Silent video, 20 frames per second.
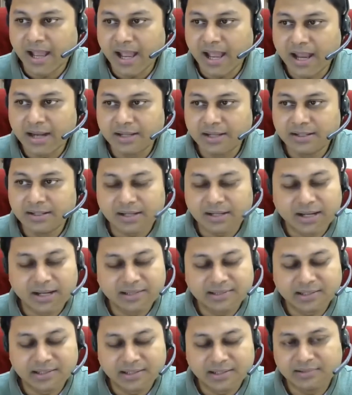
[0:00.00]
And
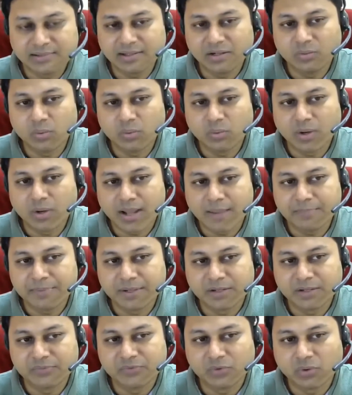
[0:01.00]
as a result, what
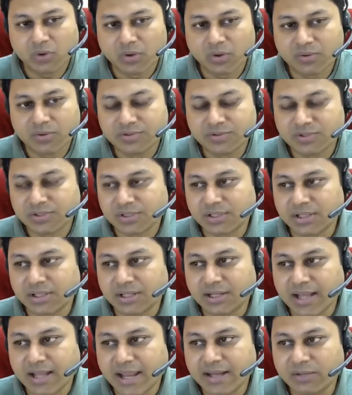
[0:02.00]
happened if you launch
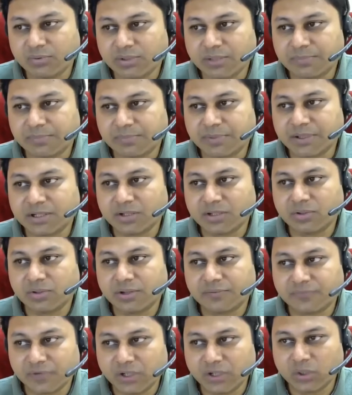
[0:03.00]
a light with a
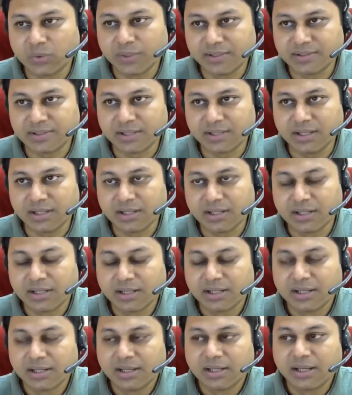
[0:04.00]
particular frequency,
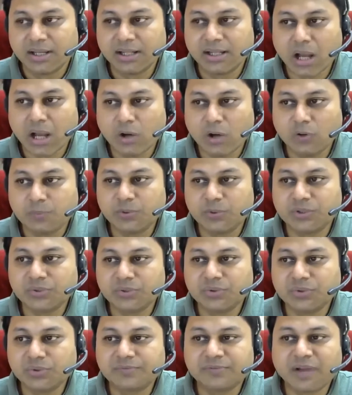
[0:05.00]
in the output
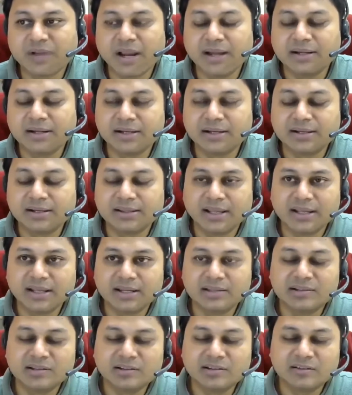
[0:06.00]
you will find that there
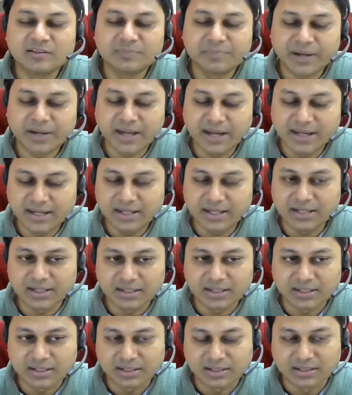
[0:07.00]
is a spreading
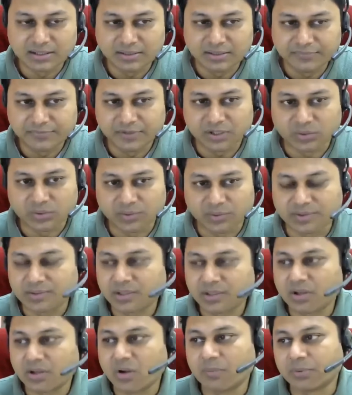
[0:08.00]
in the
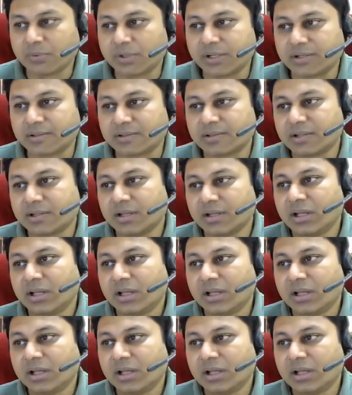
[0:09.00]
frequency components.